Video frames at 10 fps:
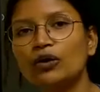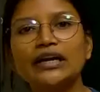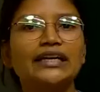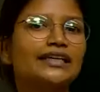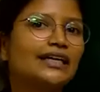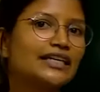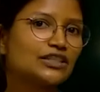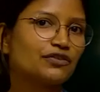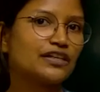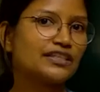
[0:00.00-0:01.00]
how India
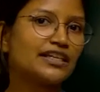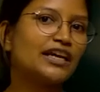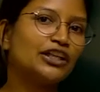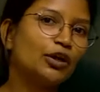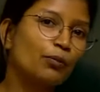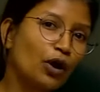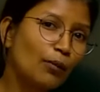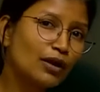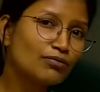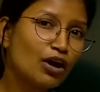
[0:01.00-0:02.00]
is facing the
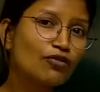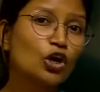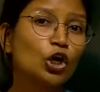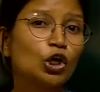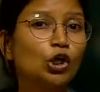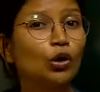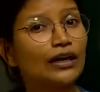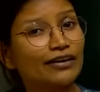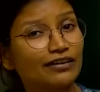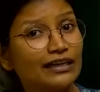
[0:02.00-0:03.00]
problem of
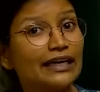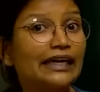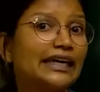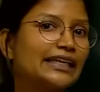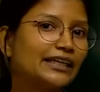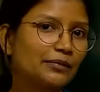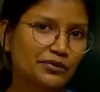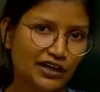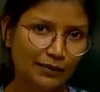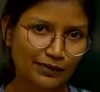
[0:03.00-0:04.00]
low level
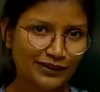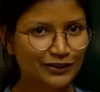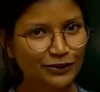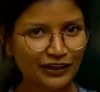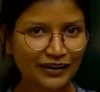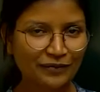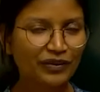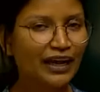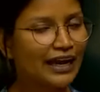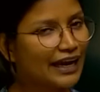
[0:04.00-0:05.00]
income trap. Okay.
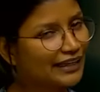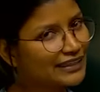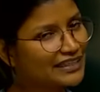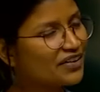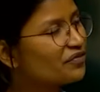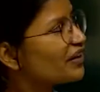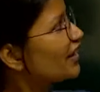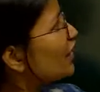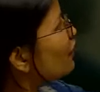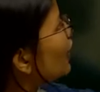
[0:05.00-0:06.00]
In the same
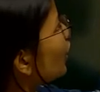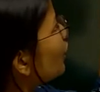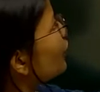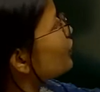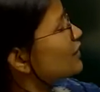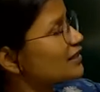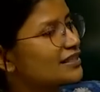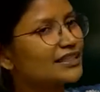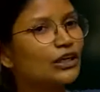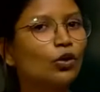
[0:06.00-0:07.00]
way, we are going to
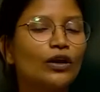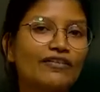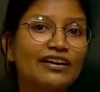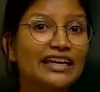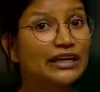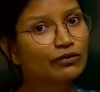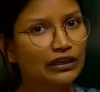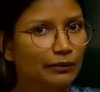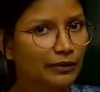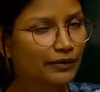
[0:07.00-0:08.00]
discuss the low level
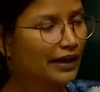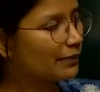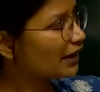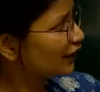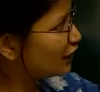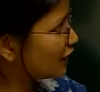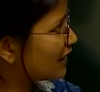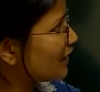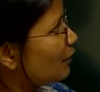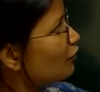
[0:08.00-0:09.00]
equilibrium trap. This
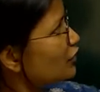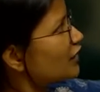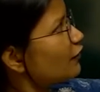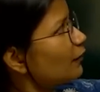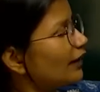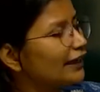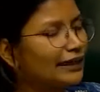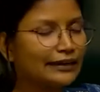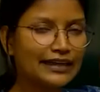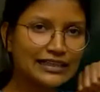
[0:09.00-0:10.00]
concept was given by
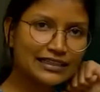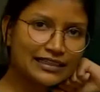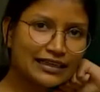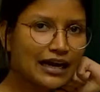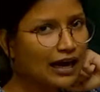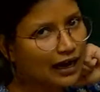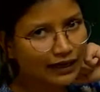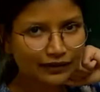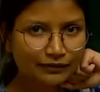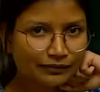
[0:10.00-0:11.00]
the Nelson
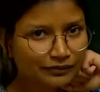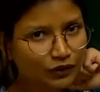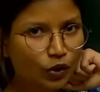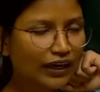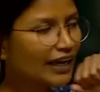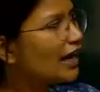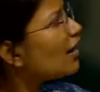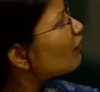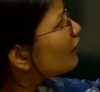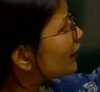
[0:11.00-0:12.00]
R. Okay.
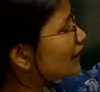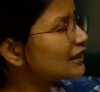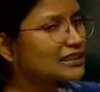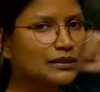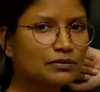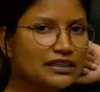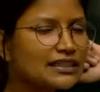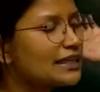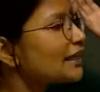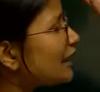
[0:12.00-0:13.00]
What this concept
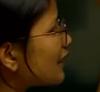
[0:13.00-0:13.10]
says?